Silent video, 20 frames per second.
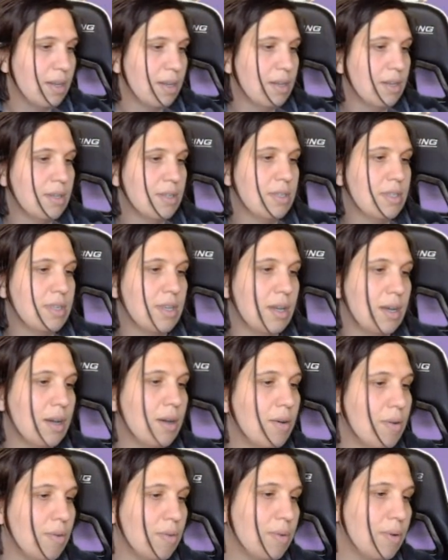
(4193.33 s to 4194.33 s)

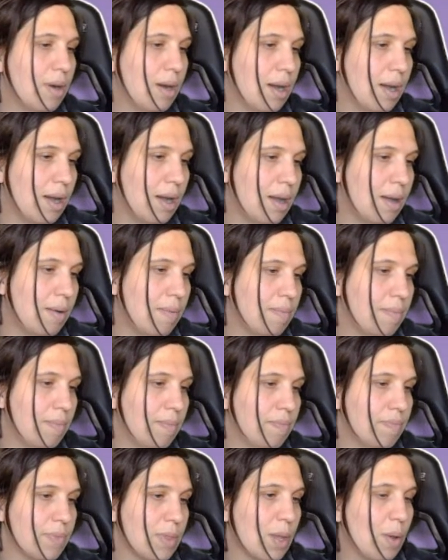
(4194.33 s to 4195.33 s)
So
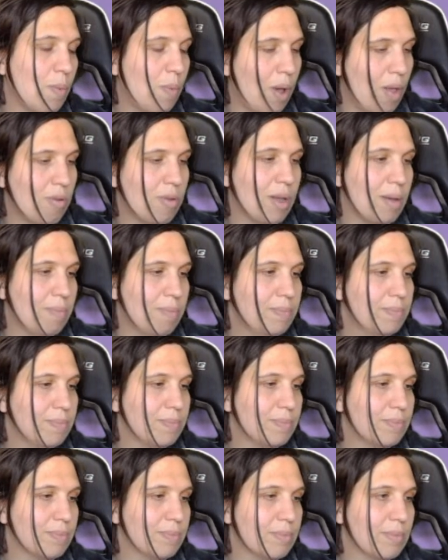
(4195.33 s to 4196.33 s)
welcome.
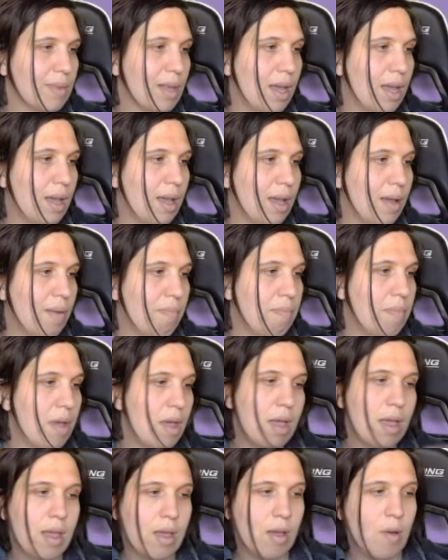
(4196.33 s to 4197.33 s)

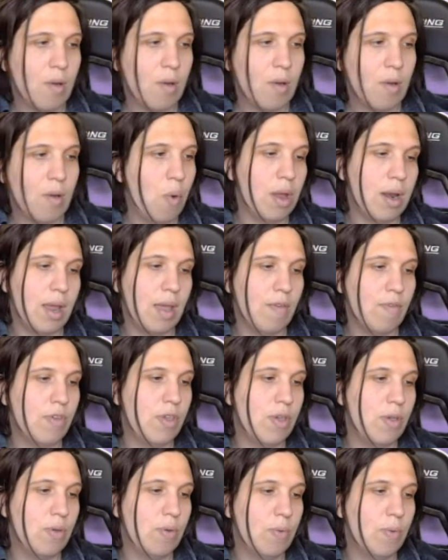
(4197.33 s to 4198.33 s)
What have
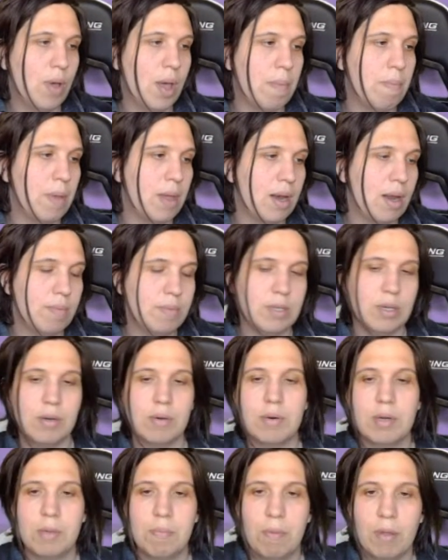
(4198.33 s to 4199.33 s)
you been up
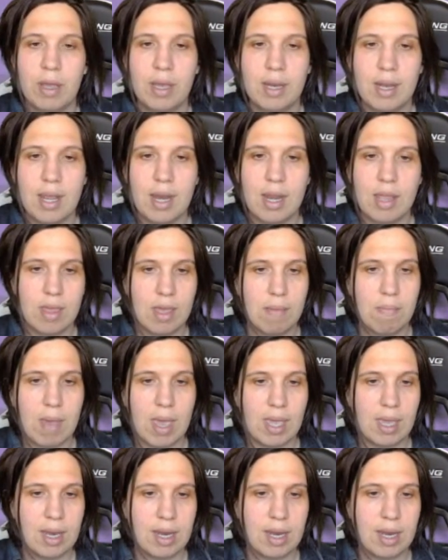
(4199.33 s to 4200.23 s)
to? You playing anything, making